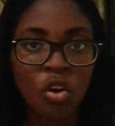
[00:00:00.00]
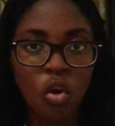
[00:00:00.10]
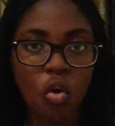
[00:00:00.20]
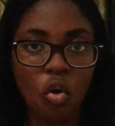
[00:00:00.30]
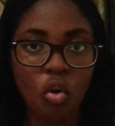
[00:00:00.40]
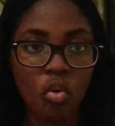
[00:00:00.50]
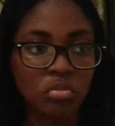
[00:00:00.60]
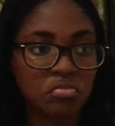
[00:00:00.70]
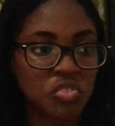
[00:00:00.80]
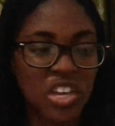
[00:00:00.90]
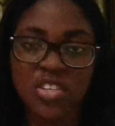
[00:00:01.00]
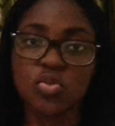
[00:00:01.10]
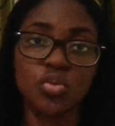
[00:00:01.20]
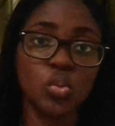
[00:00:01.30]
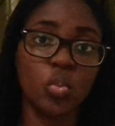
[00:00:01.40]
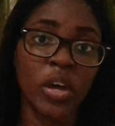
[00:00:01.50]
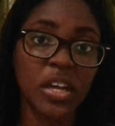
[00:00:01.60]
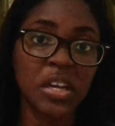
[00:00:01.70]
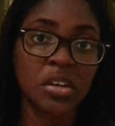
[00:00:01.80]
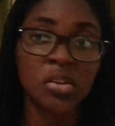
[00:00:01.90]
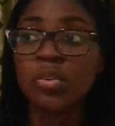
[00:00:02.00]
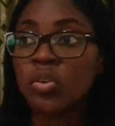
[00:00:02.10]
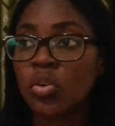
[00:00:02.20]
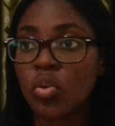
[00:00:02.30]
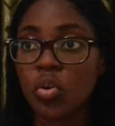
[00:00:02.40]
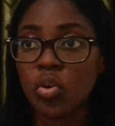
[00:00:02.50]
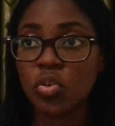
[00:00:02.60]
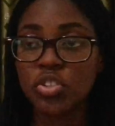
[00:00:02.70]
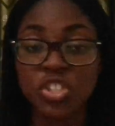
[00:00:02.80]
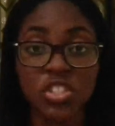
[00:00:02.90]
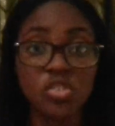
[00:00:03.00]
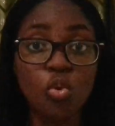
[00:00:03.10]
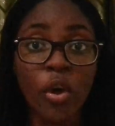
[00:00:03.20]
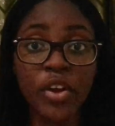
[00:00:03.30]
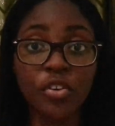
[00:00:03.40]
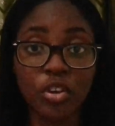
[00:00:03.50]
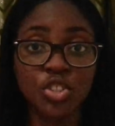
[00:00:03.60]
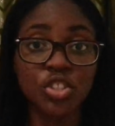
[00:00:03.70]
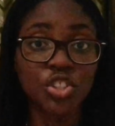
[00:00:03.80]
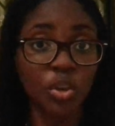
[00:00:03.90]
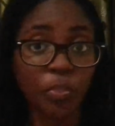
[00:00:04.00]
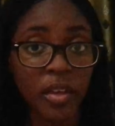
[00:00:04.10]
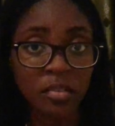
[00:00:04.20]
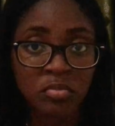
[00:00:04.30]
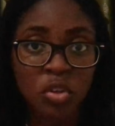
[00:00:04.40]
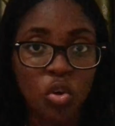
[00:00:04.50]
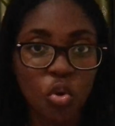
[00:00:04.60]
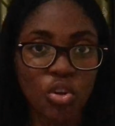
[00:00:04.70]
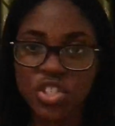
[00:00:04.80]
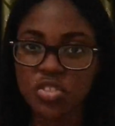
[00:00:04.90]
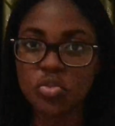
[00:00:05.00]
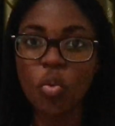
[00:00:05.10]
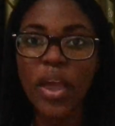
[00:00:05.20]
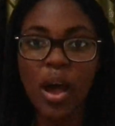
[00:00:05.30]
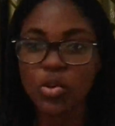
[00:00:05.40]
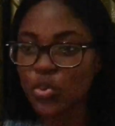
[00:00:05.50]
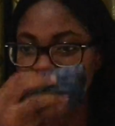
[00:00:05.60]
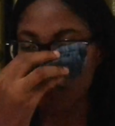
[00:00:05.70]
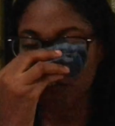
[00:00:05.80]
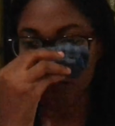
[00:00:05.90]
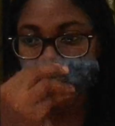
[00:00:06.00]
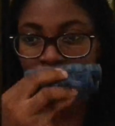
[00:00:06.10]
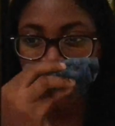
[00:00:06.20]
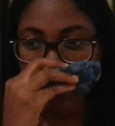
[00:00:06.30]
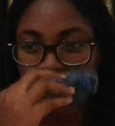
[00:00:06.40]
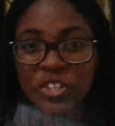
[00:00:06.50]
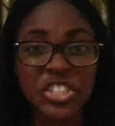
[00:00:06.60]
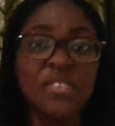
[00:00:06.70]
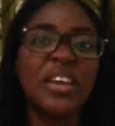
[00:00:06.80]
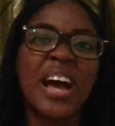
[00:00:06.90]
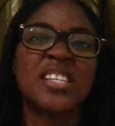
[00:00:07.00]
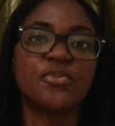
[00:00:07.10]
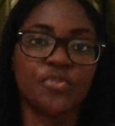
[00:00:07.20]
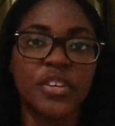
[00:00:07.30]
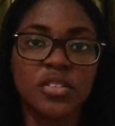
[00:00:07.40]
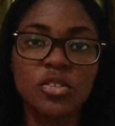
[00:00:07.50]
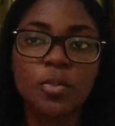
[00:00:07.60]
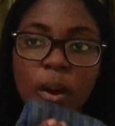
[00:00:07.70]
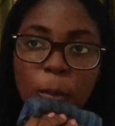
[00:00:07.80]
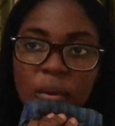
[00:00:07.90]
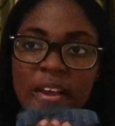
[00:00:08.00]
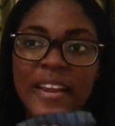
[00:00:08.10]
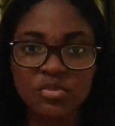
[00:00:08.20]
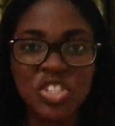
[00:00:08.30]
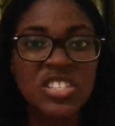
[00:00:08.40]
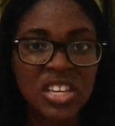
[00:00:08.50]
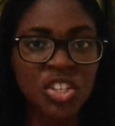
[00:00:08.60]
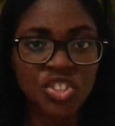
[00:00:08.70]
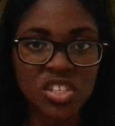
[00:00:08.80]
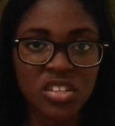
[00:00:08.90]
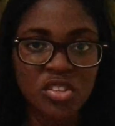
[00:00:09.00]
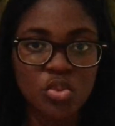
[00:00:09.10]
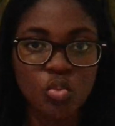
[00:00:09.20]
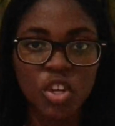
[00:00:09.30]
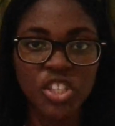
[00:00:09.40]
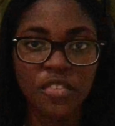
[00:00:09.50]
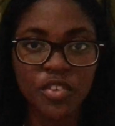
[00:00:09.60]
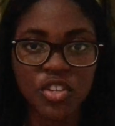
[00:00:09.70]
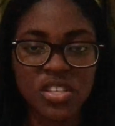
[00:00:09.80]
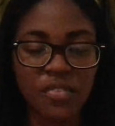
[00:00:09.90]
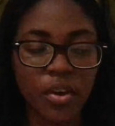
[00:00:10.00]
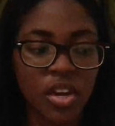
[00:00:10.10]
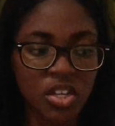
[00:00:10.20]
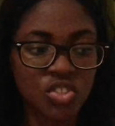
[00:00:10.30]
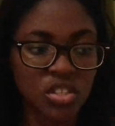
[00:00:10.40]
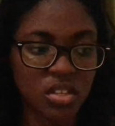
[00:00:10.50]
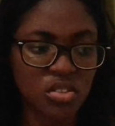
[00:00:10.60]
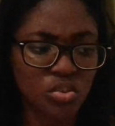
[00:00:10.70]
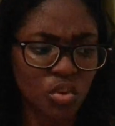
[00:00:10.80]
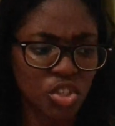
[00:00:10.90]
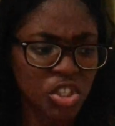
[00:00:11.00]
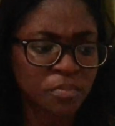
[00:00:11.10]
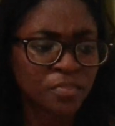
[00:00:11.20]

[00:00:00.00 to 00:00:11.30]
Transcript: or she has to go to work, or she's going grocery shopping, or she's going out with her friends. She even has friends, you bum. Like, she's interesting to watch. Her videos are very interesting to watch.